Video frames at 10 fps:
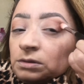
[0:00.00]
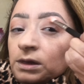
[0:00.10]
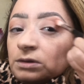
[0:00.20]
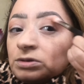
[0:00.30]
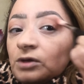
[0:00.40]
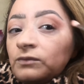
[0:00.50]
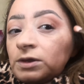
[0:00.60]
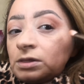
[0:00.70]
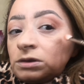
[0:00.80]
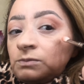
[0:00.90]
That
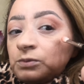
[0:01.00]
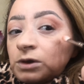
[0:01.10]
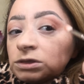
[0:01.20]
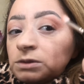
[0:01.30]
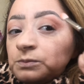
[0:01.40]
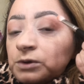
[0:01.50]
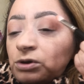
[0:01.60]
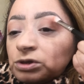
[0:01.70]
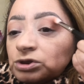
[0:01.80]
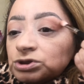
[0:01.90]
definitely brought the
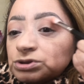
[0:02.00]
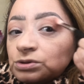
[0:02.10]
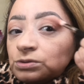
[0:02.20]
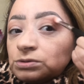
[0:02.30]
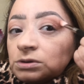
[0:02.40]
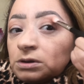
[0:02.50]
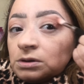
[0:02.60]
brownish tone